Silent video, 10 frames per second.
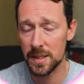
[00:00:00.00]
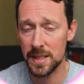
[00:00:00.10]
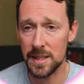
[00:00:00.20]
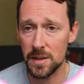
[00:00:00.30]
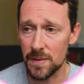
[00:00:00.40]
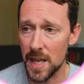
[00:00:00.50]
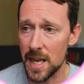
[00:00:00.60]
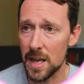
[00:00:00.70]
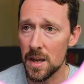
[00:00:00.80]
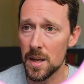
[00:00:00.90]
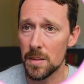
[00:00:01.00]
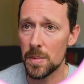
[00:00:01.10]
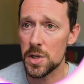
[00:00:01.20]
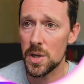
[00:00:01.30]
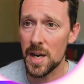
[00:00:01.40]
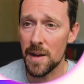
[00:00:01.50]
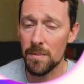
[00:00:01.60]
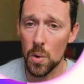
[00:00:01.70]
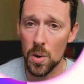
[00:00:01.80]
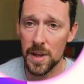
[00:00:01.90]
sets of data, but you can have
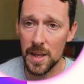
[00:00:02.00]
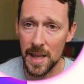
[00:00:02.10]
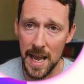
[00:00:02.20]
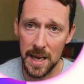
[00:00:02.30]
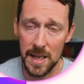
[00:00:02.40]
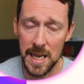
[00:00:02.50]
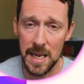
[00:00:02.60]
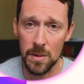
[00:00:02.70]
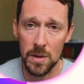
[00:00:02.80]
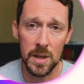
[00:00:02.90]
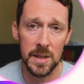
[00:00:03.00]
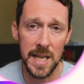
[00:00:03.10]
more than that and